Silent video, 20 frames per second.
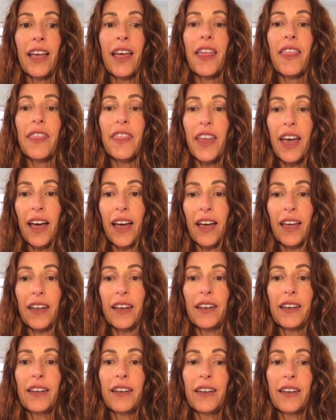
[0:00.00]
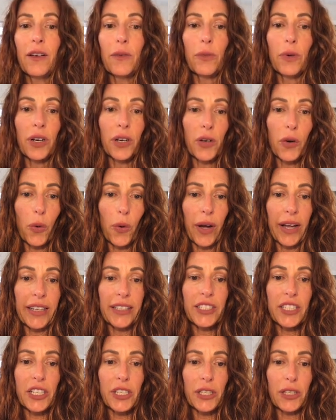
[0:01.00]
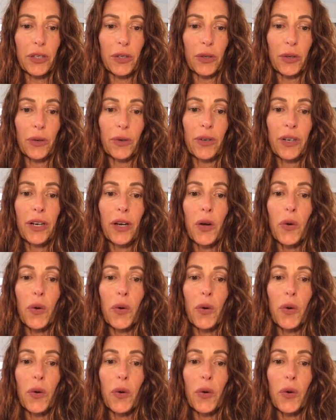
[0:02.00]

then we're going to